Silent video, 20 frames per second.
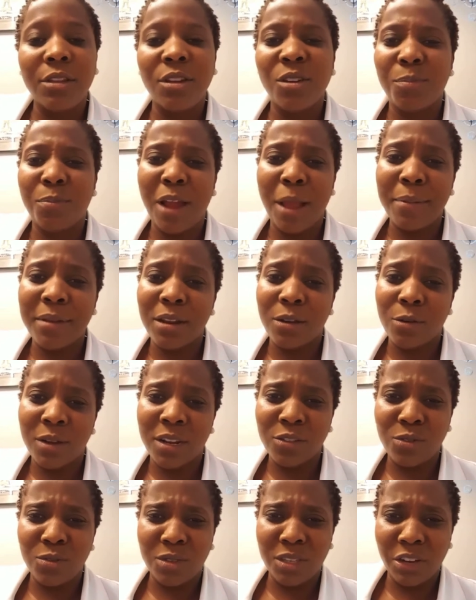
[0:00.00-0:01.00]
Probably don't
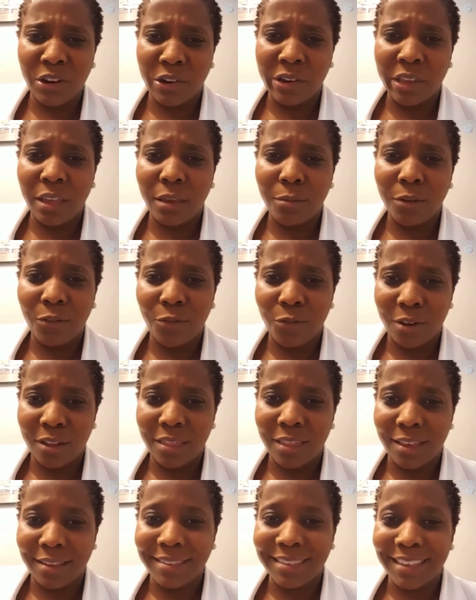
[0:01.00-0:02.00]
want to do turkey before
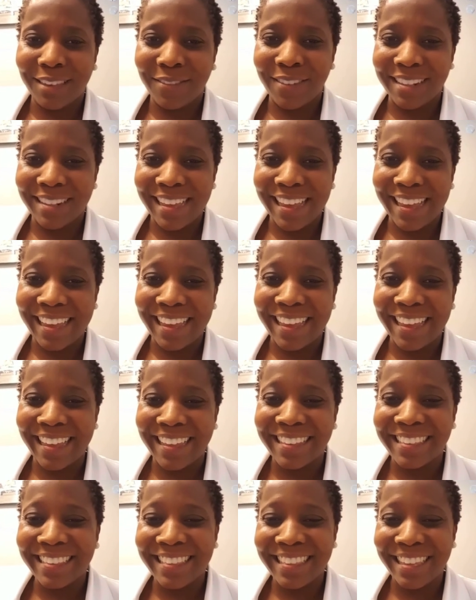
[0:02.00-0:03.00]
Thanksgiving Day
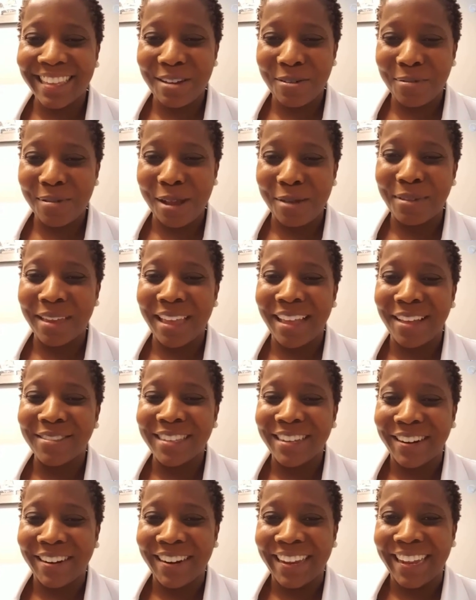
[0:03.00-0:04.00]
because you'll probably
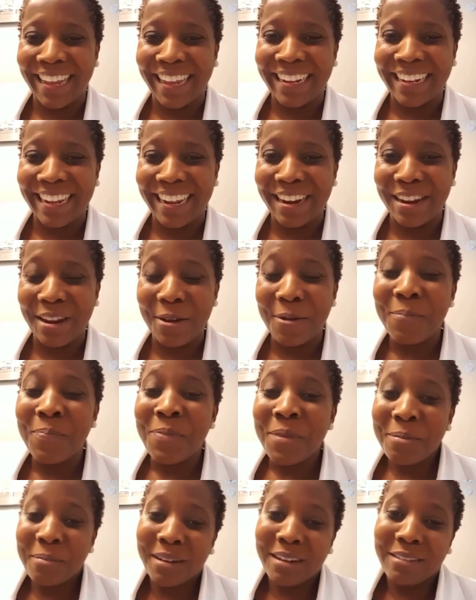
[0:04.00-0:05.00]
have turkey at dinner.
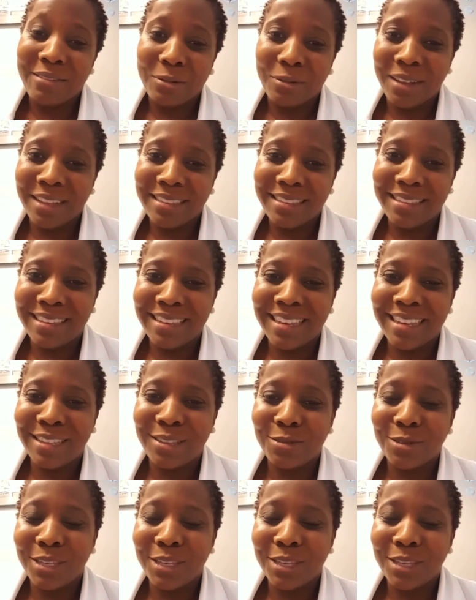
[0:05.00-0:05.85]
But if you want to, you can do